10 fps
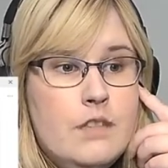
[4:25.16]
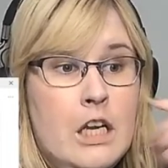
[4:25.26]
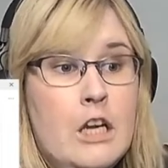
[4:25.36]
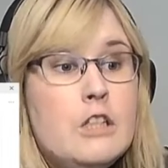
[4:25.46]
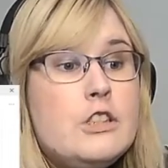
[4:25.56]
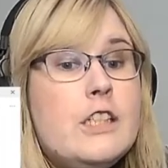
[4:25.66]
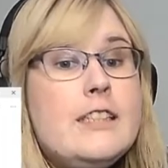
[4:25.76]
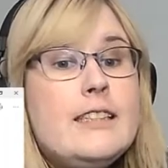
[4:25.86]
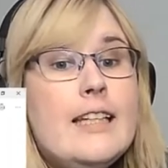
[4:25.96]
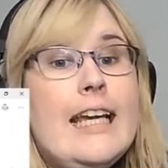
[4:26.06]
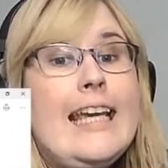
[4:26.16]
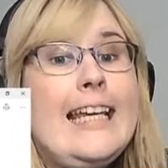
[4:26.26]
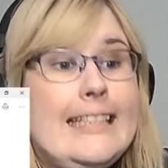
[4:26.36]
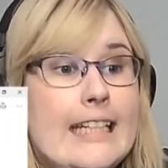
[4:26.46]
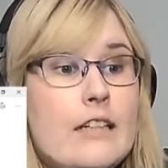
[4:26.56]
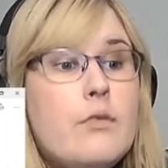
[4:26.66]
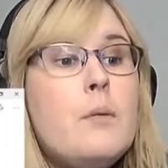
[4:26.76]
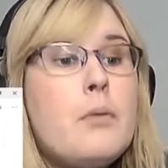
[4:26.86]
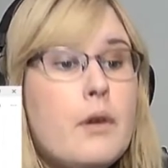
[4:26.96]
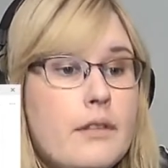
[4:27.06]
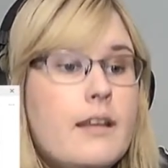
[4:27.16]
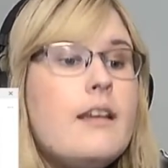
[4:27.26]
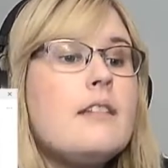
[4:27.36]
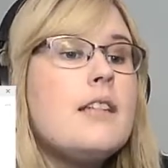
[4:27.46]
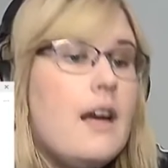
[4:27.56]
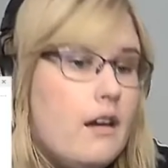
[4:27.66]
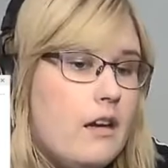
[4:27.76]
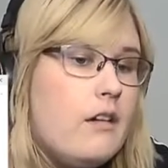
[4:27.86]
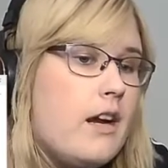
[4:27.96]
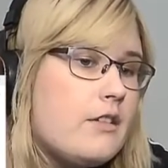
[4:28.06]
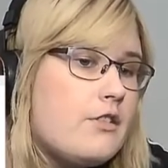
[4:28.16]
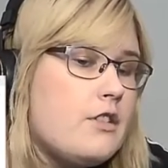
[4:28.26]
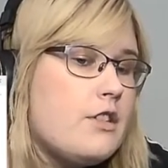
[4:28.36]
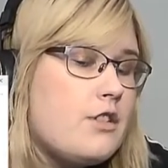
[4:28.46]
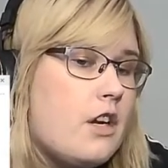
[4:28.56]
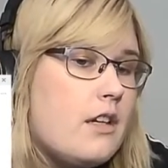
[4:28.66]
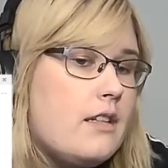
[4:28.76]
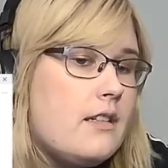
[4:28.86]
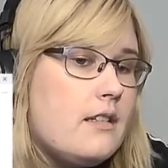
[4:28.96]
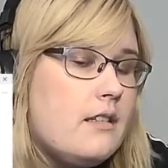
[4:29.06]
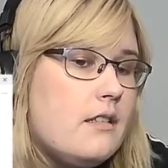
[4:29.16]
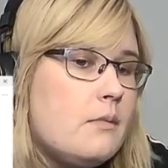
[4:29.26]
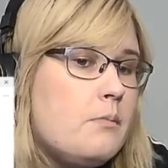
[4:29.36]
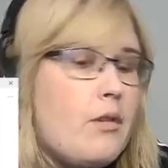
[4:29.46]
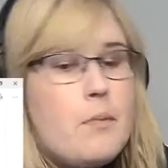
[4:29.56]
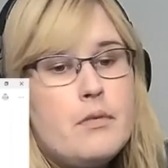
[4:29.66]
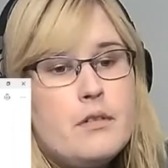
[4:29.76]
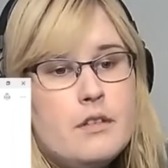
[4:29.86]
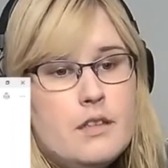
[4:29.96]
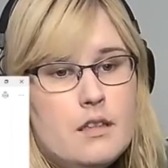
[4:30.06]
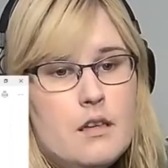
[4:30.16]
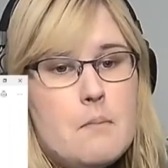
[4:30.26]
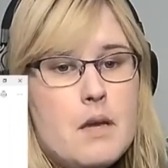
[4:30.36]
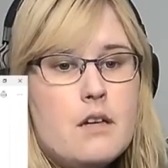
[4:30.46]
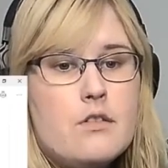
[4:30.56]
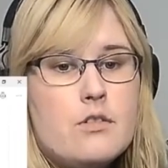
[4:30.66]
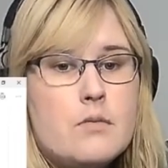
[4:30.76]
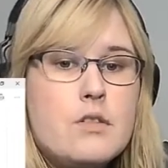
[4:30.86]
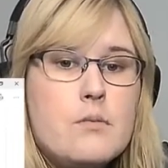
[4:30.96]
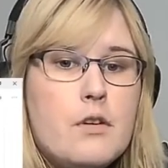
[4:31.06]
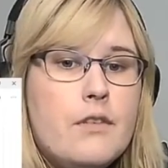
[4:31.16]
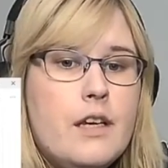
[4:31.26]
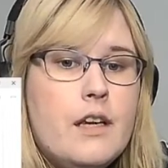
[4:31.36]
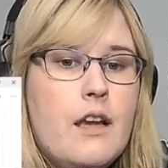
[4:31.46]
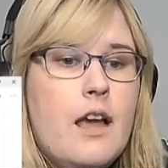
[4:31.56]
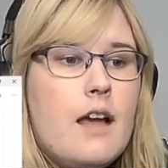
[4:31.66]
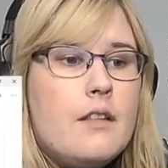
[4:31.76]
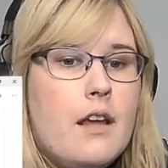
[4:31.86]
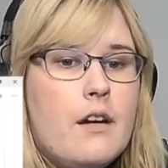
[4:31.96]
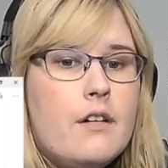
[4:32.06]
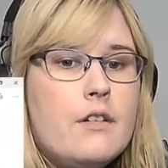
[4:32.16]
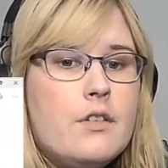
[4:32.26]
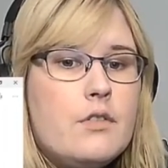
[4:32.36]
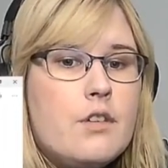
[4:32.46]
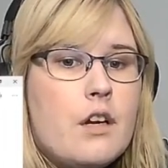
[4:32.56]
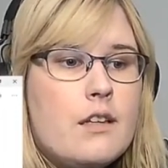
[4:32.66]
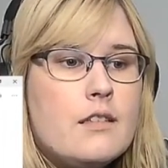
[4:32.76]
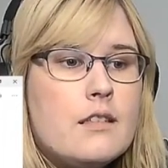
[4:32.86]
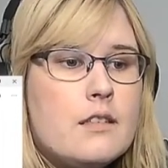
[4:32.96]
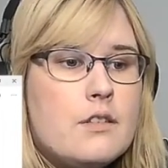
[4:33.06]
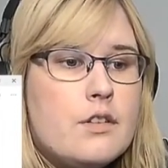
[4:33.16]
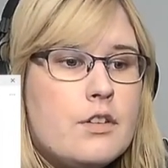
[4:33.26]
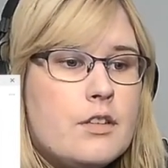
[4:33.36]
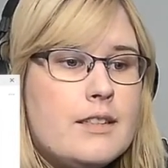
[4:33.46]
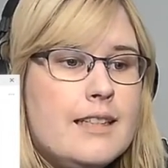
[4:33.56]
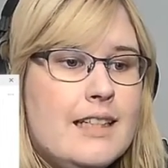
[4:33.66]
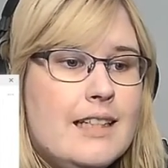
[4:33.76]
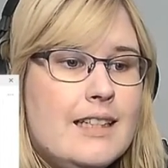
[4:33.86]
He did report the entire interaction to Johnny's property manager, Mr. Murphy, and later to Johnny's sister, Christy.